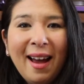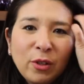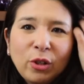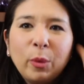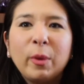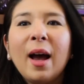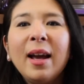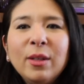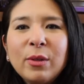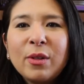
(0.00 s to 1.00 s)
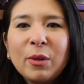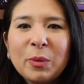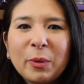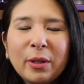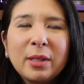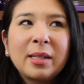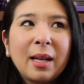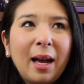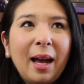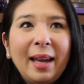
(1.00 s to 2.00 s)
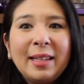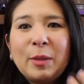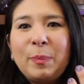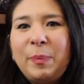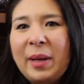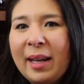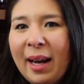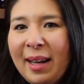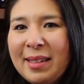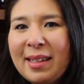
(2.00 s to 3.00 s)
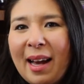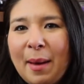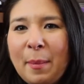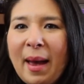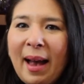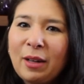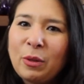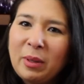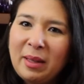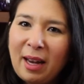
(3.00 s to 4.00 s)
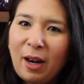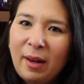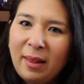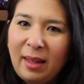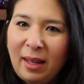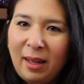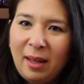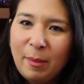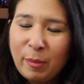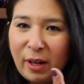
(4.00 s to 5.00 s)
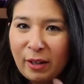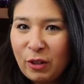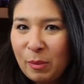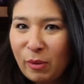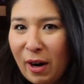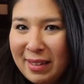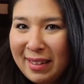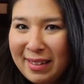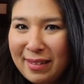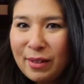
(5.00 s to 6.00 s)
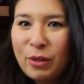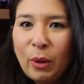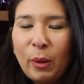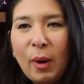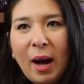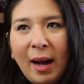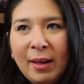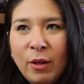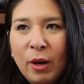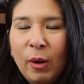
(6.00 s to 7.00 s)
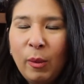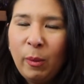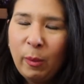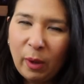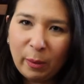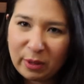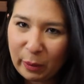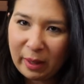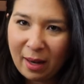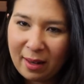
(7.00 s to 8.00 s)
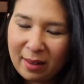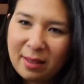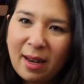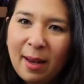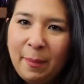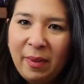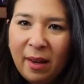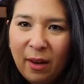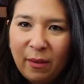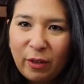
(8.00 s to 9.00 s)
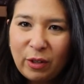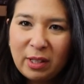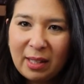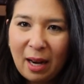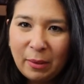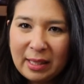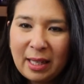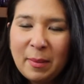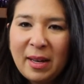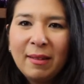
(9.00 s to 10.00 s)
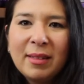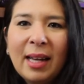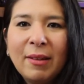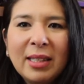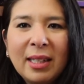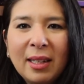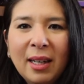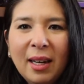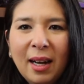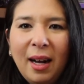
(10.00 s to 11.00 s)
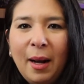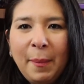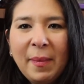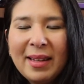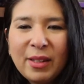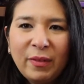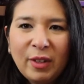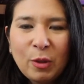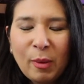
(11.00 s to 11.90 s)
So when I use those words, it's because I'm actually there in the production process, so I know what was going on at the time versus how it's coming out sounding as a finished